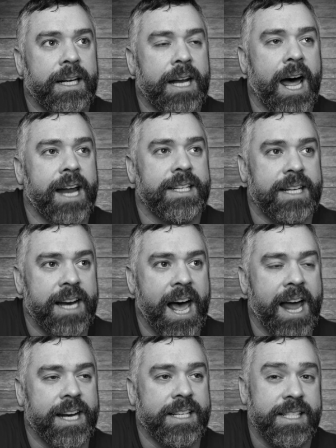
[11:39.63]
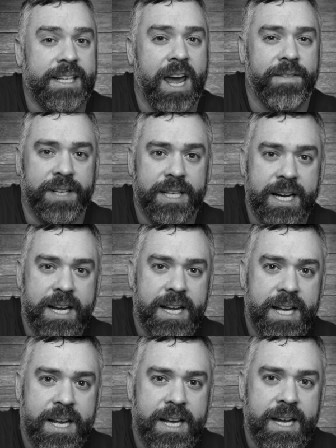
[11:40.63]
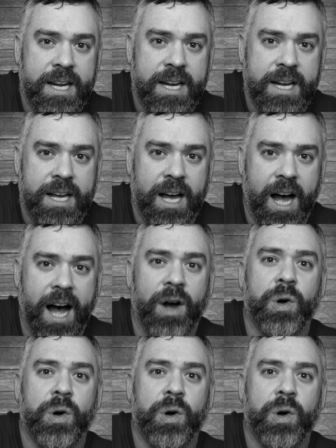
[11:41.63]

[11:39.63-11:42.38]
1997, I